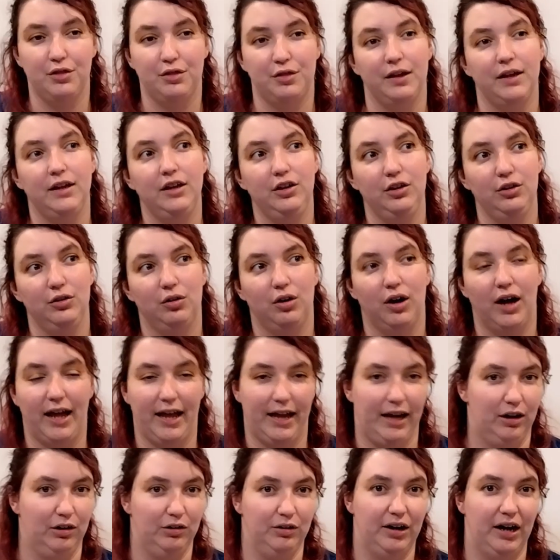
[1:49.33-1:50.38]
Think your
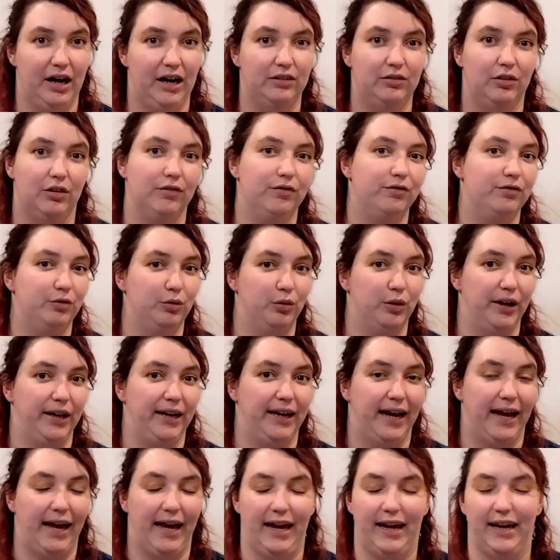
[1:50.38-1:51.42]
Eldar of
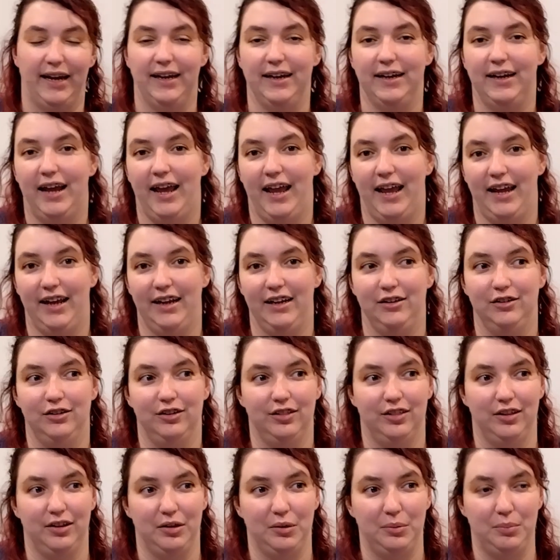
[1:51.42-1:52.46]
40k and
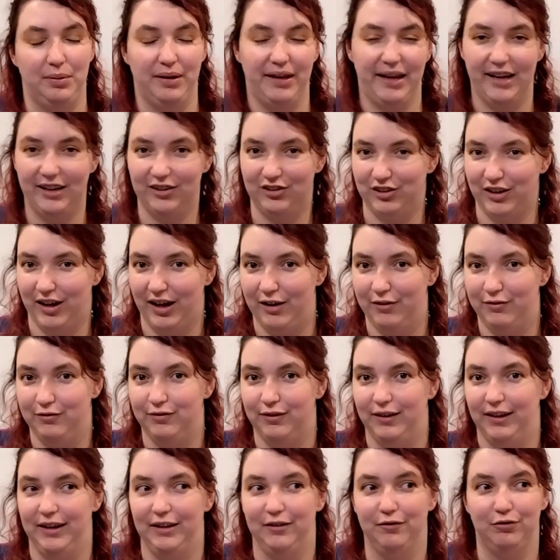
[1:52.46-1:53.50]
the PHR
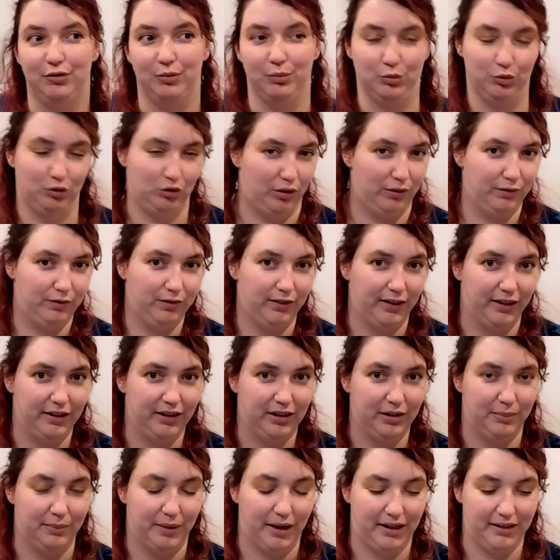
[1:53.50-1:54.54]
fleet from Drop Fleet
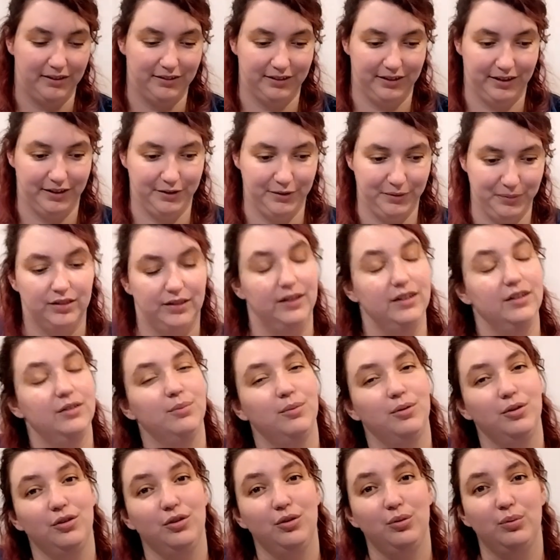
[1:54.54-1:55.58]
Commander. These
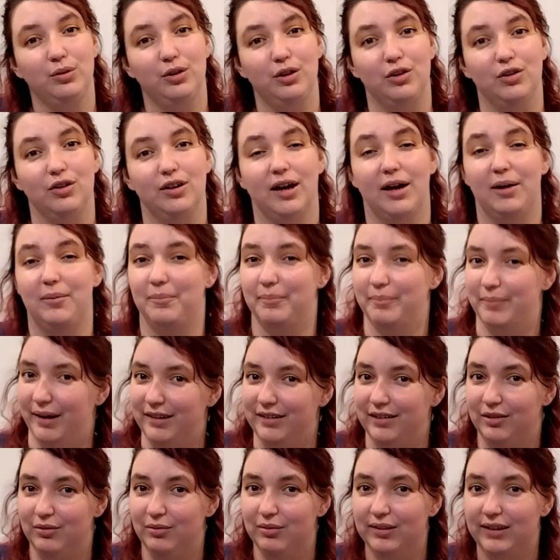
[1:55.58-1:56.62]
models will look
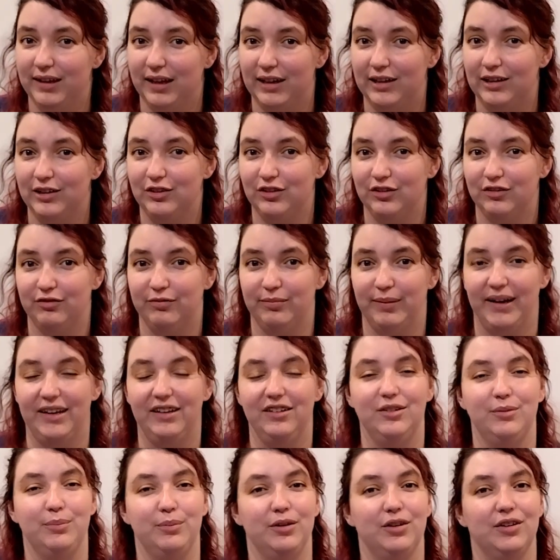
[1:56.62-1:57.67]
amazing with colour shift
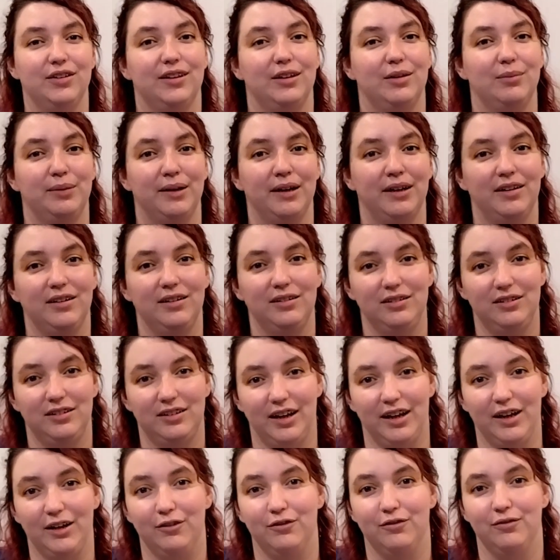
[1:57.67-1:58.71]
paints because they'll be able
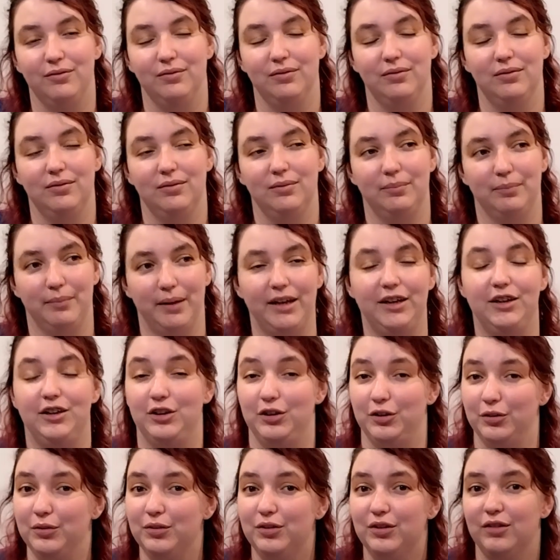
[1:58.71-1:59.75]
to
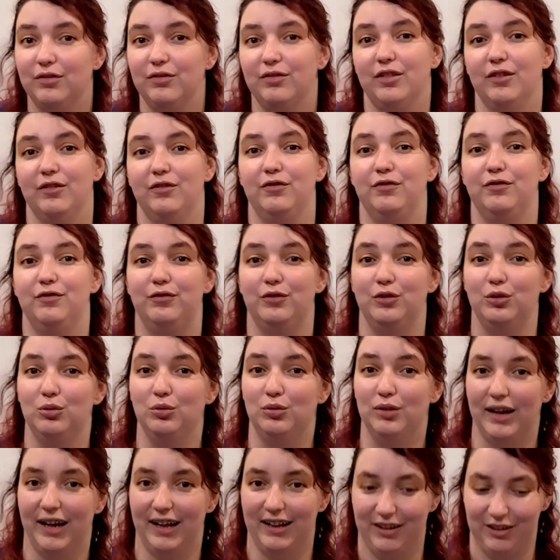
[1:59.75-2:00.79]
make use of the full
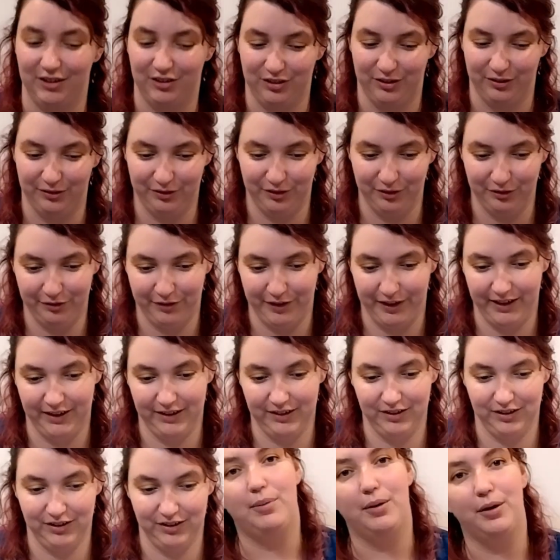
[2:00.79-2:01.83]
colour shift
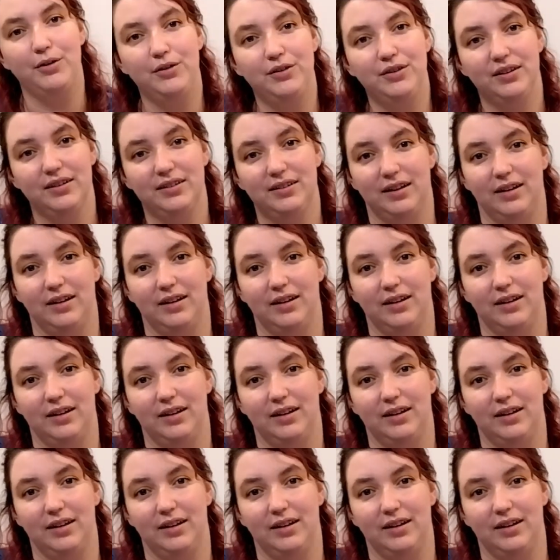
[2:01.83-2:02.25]
effect, opposed to